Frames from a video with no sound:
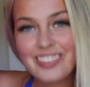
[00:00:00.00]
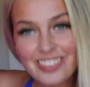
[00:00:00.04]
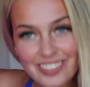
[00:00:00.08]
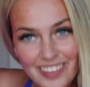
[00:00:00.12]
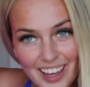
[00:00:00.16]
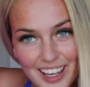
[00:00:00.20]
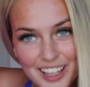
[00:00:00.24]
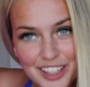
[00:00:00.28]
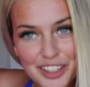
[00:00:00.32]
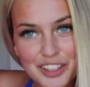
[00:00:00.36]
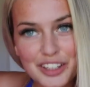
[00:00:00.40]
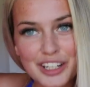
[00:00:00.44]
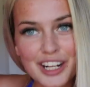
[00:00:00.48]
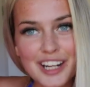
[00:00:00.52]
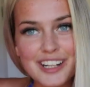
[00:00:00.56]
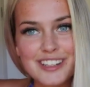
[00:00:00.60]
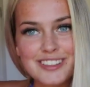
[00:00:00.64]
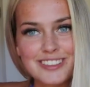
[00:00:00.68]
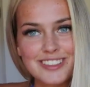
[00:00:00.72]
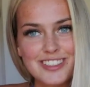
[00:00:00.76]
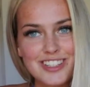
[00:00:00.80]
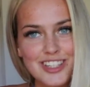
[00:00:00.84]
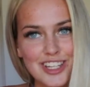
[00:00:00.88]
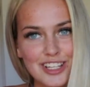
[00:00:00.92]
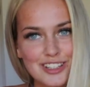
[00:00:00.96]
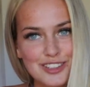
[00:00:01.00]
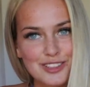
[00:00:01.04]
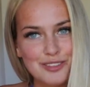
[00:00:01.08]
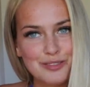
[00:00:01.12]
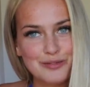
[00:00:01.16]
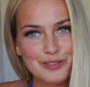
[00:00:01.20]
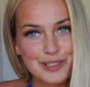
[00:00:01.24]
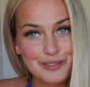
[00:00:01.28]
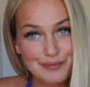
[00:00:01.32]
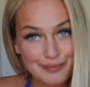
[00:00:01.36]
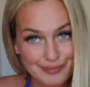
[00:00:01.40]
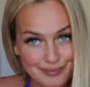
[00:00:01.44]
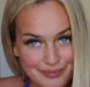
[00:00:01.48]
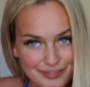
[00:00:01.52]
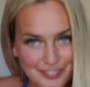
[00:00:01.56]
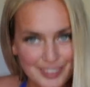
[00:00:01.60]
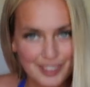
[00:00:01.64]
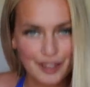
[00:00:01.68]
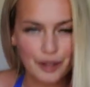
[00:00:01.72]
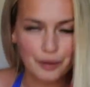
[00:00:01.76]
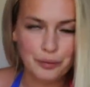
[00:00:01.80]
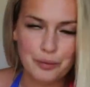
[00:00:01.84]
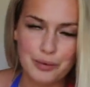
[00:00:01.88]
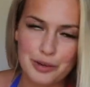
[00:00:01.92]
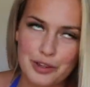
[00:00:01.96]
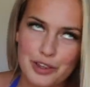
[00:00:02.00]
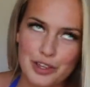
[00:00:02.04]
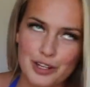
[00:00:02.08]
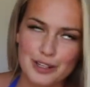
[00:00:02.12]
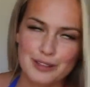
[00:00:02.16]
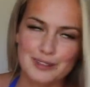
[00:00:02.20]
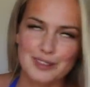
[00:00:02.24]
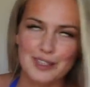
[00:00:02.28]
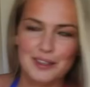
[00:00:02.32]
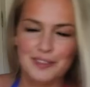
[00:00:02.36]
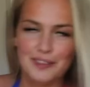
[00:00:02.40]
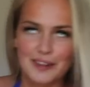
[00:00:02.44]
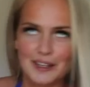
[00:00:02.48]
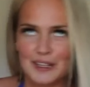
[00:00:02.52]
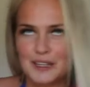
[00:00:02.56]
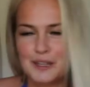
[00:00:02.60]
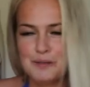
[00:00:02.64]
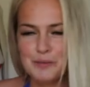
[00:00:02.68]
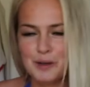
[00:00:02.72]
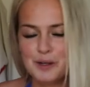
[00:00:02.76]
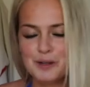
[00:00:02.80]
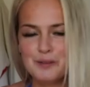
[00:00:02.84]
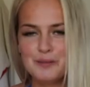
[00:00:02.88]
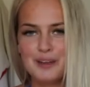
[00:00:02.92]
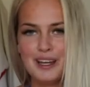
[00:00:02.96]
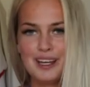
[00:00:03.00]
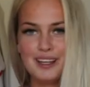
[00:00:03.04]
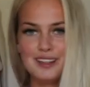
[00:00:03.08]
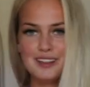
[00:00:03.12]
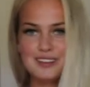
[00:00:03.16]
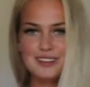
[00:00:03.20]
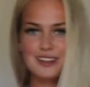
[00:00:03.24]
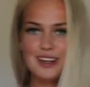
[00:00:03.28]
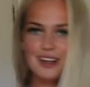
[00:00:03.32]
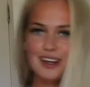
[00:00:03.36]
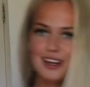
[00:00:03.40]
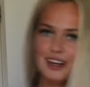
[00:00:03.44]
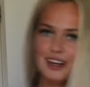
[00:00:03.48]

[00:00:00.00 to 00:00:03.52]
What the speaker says: Thank you, ladies and gentlemen. Or should I say thank you, MODA MINX?